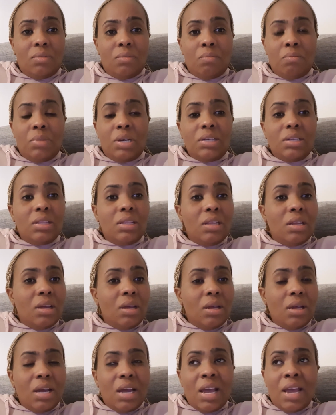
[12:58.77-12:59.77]
But
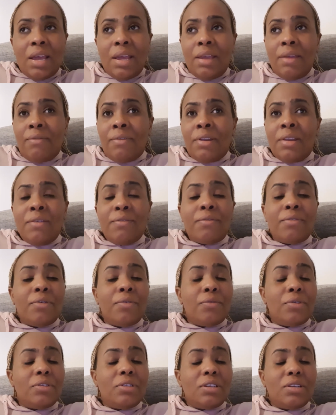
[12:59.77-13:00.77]
even if he
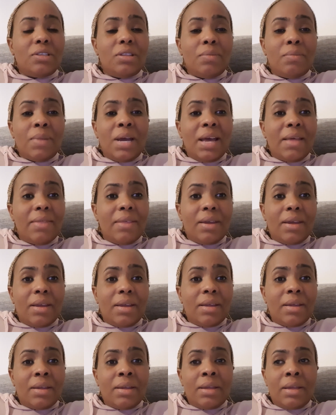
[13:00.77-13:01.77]
wasn't the mother,
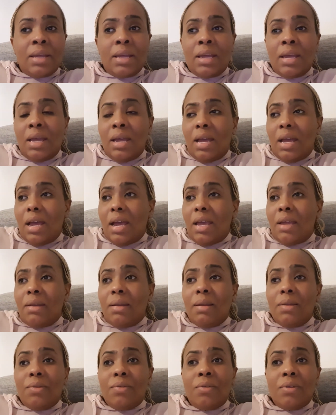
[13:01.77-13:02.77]
I
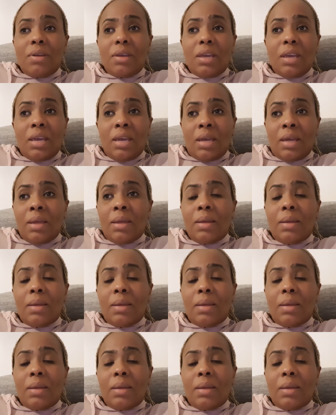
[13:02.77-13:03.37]
really don't care.